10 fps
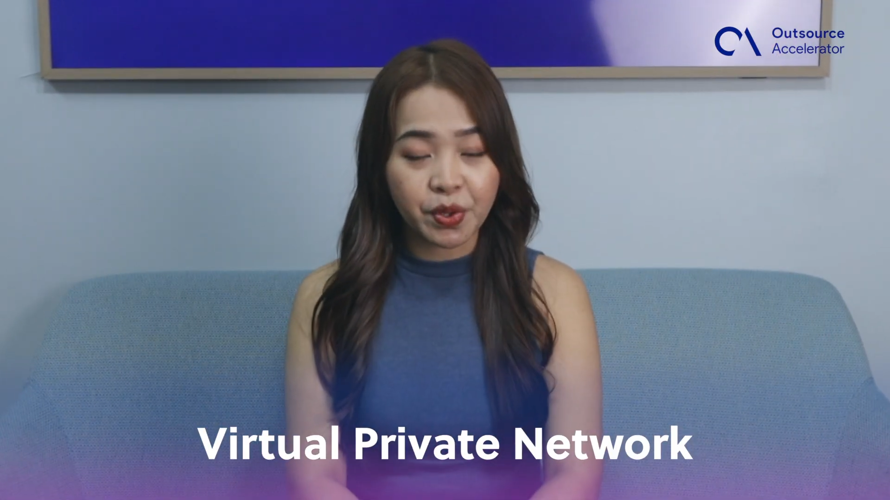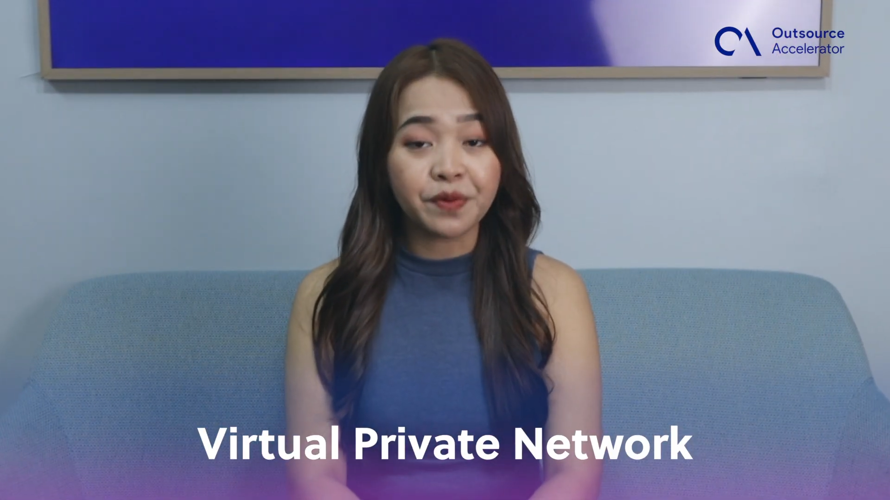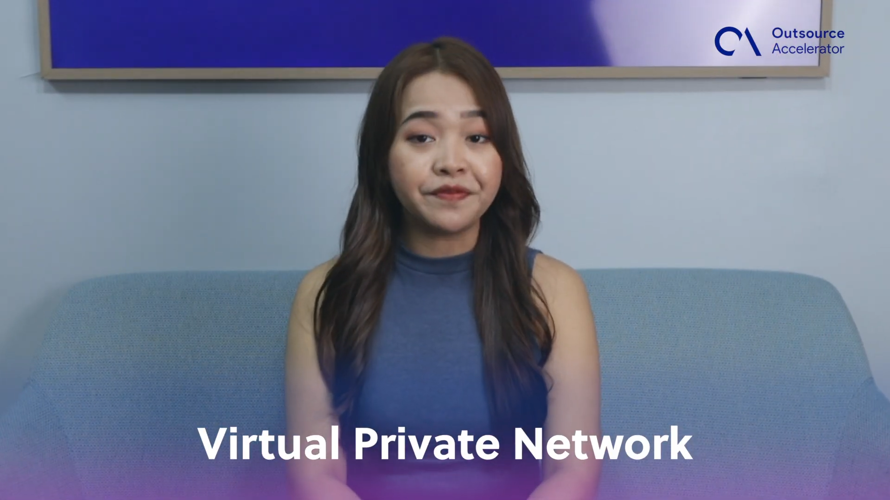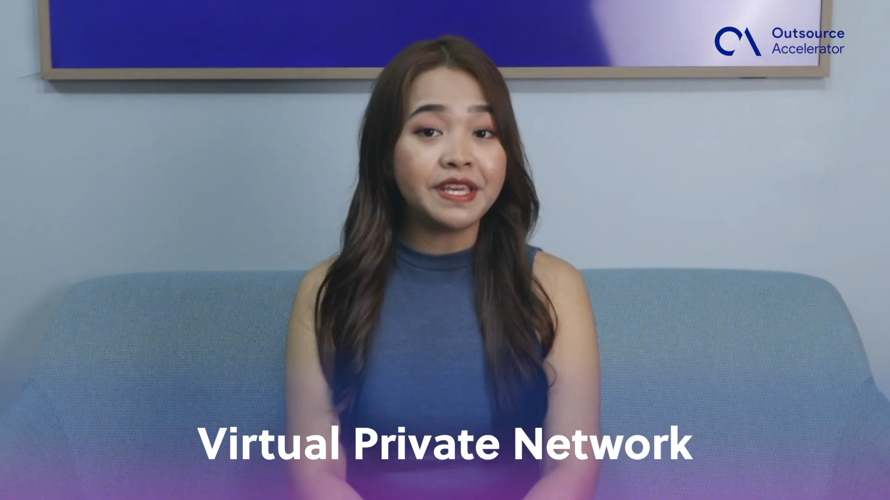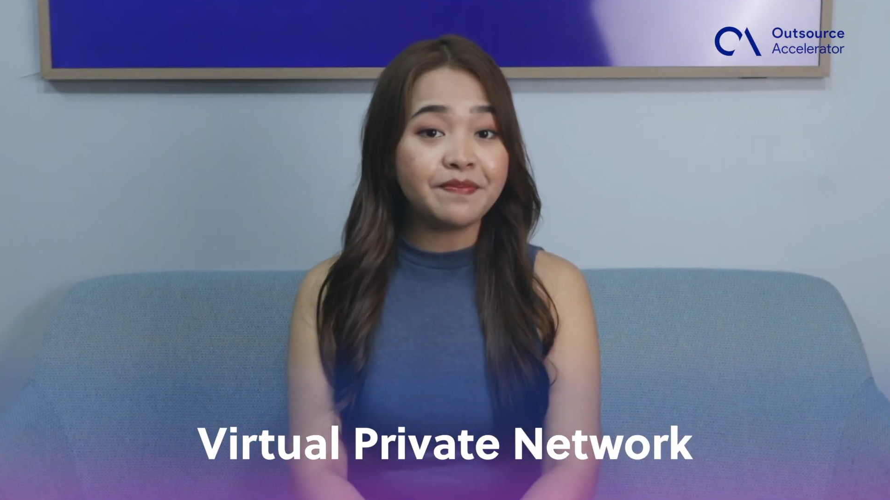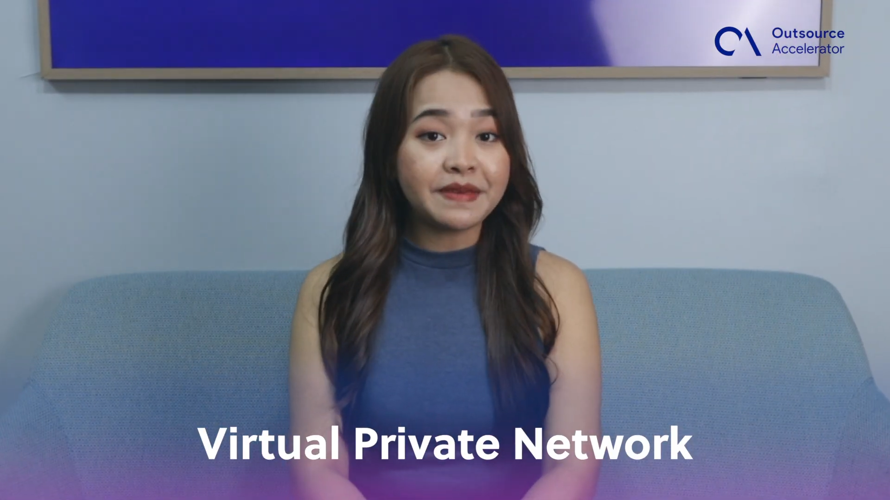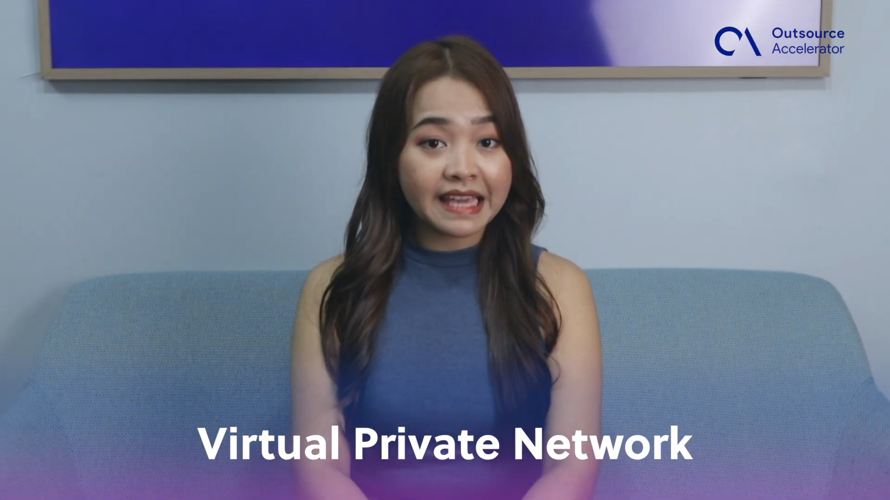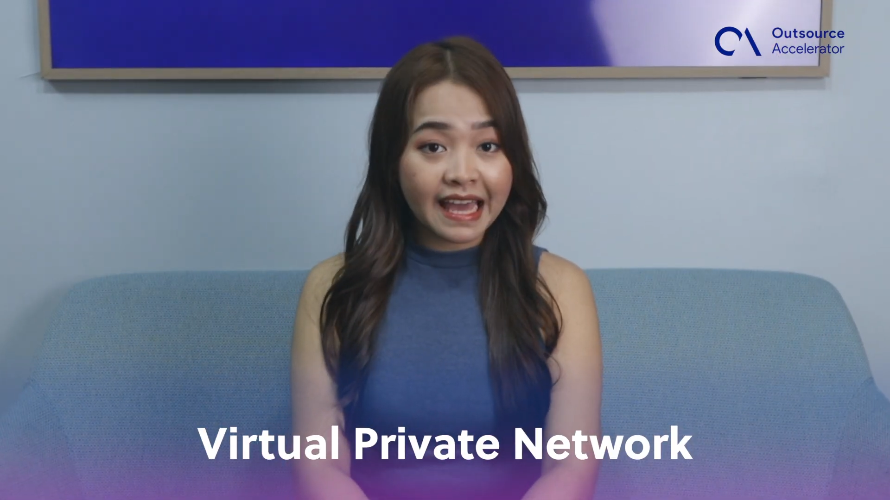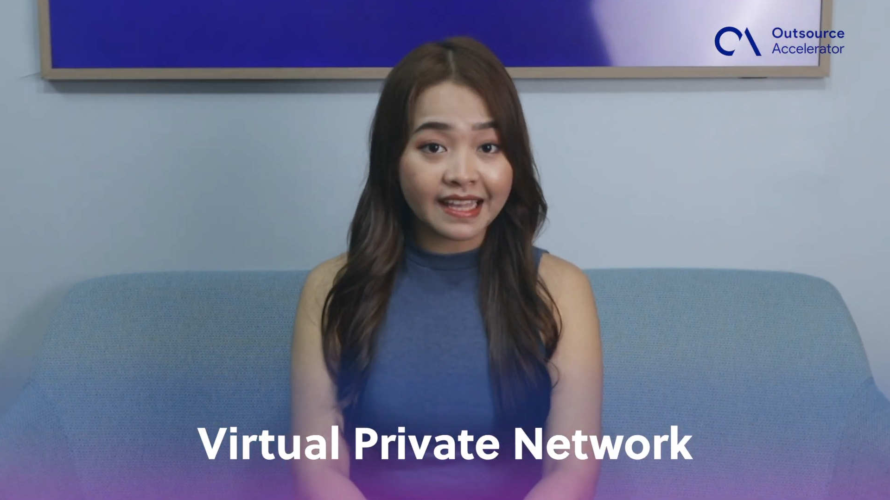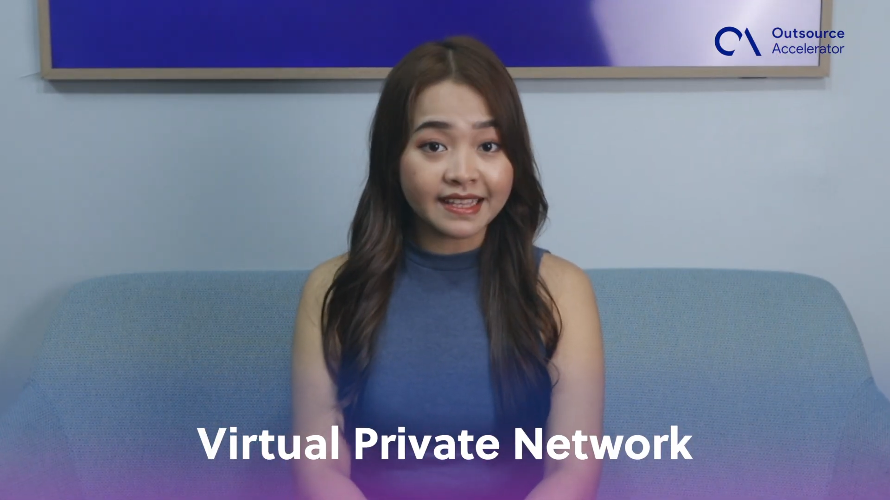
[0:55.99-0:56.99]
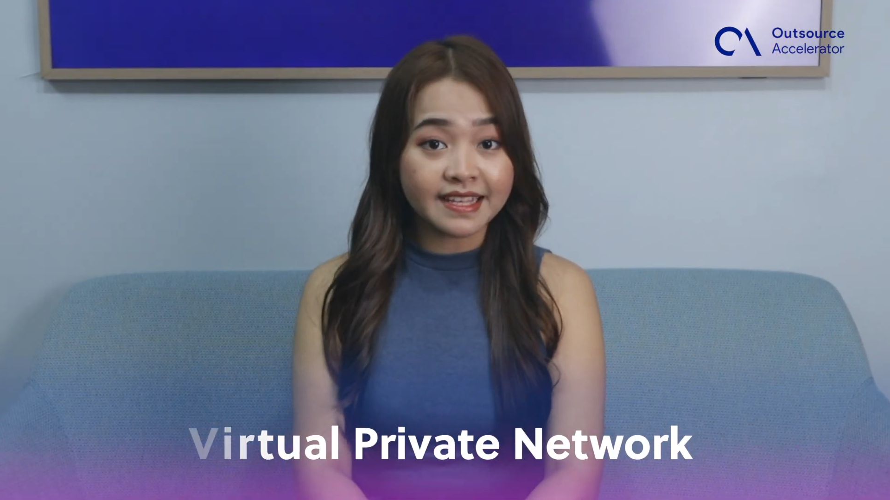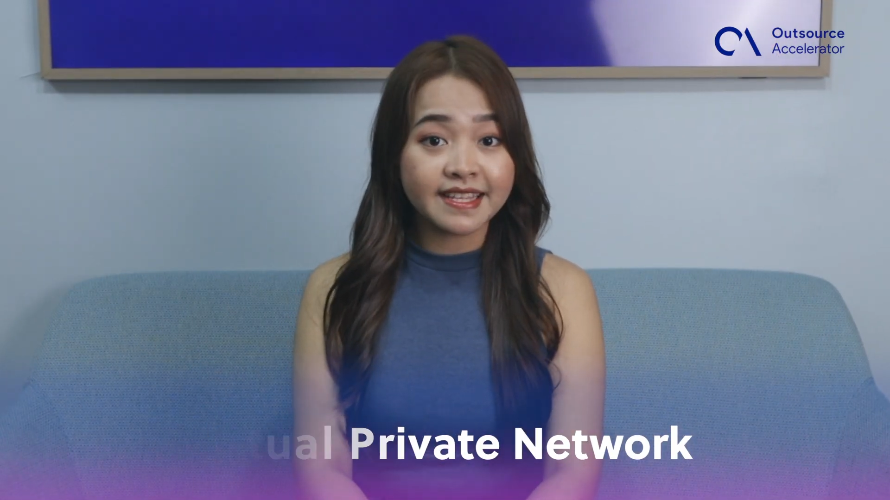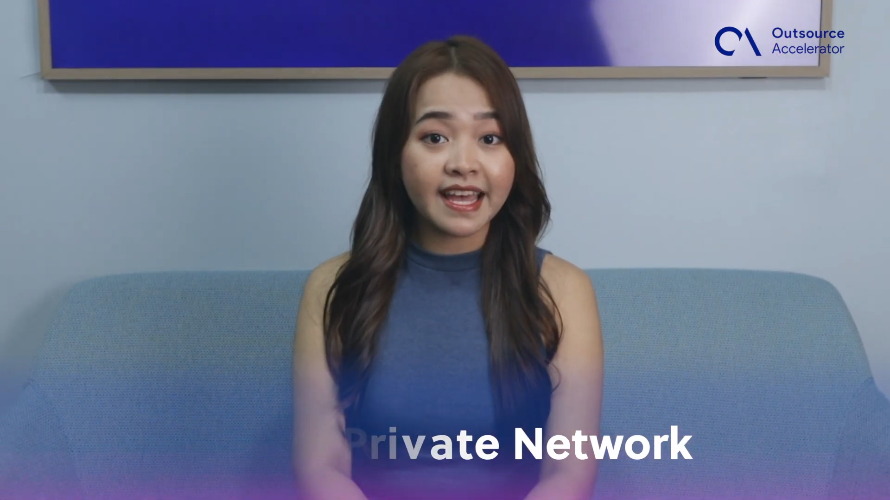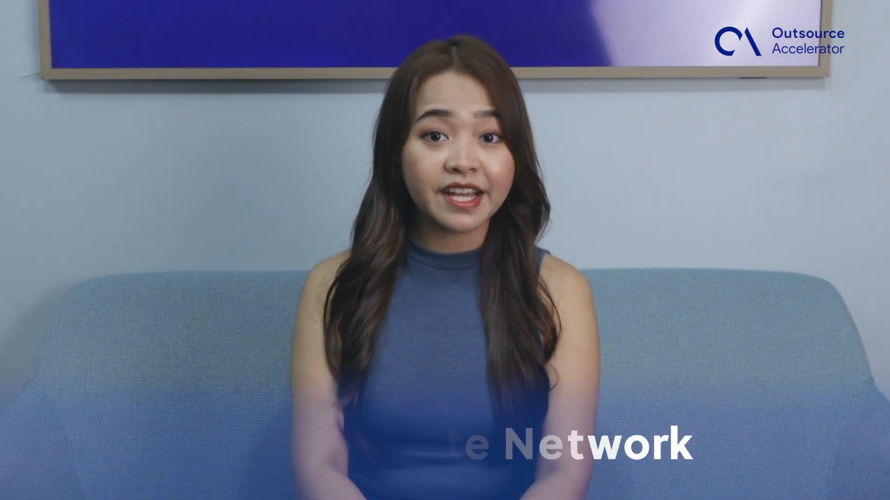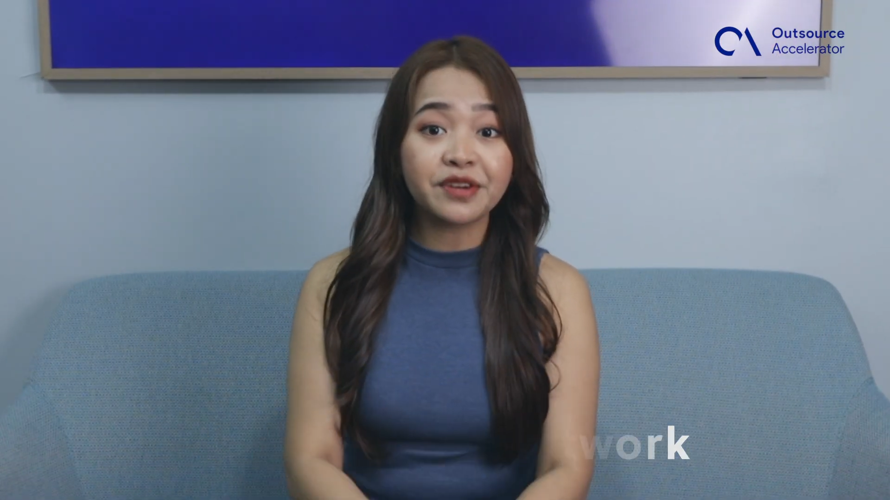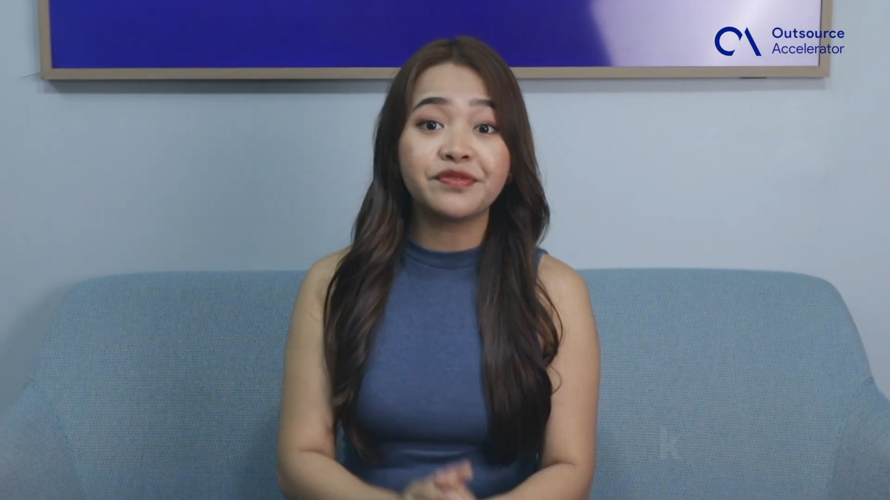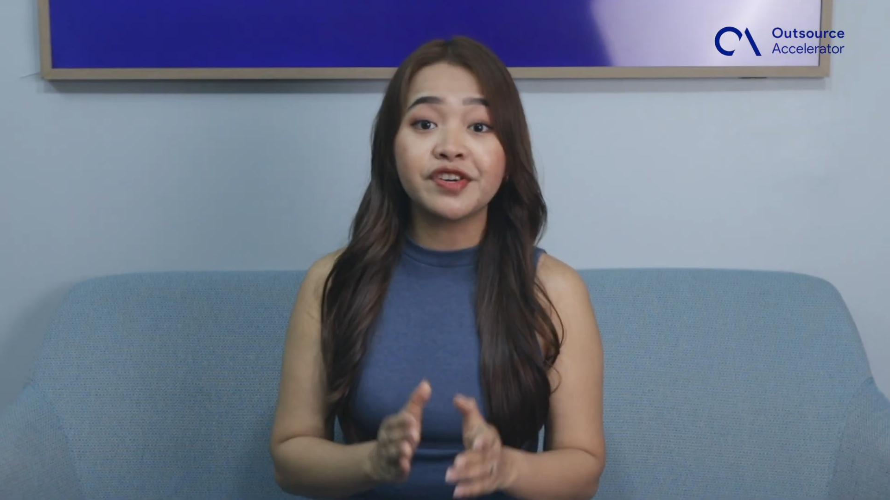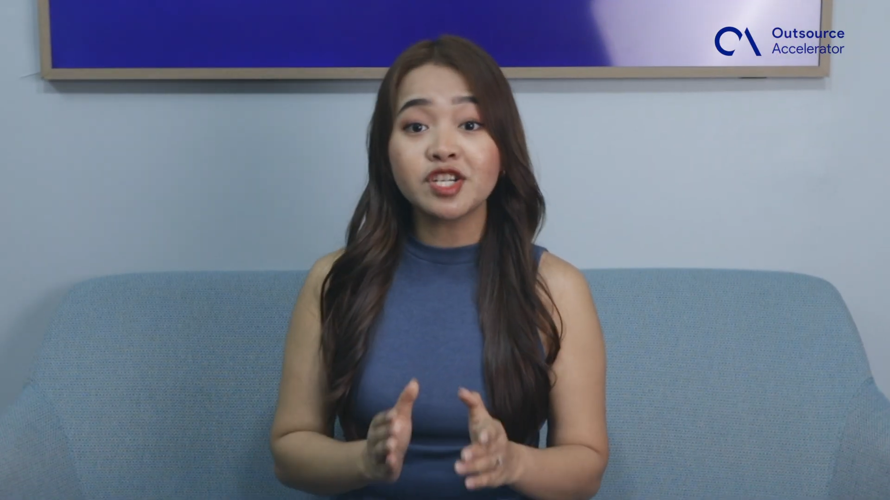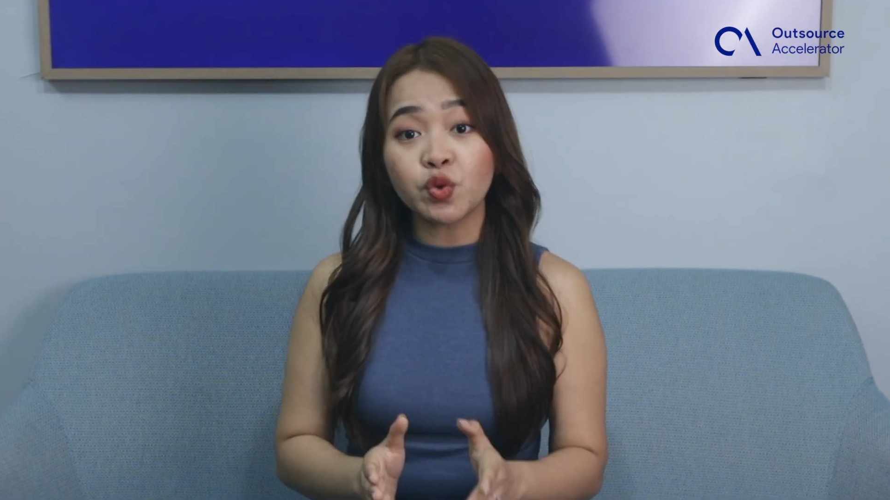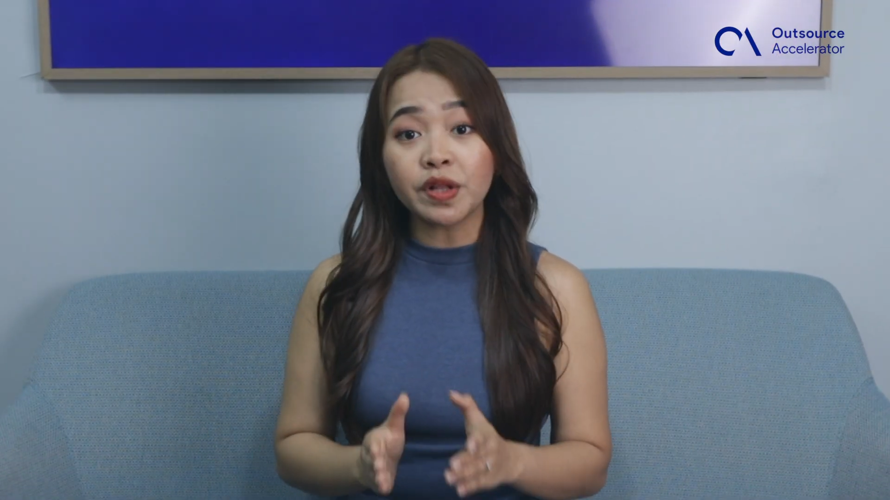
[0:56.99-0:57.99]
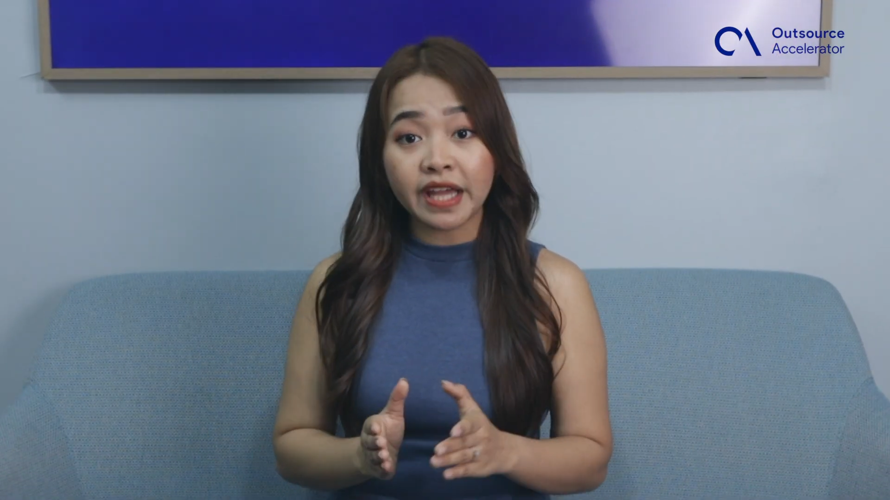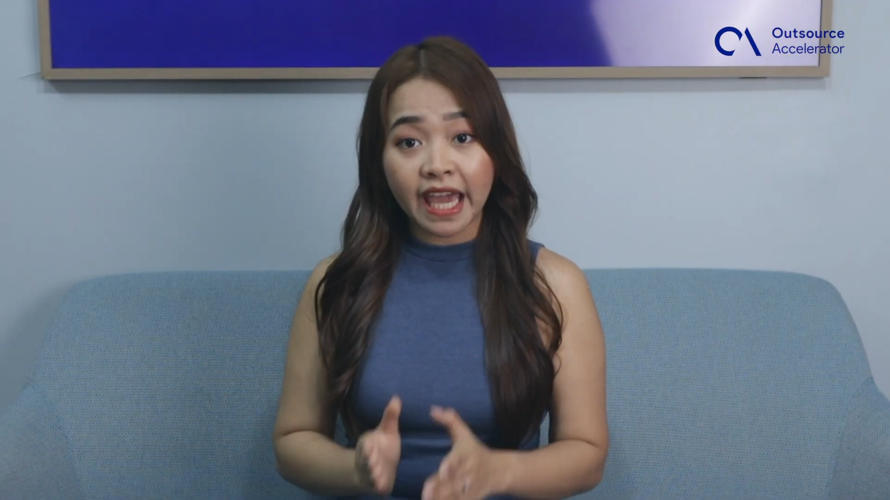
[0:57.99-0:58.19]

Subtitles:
or VPN, is like a virtual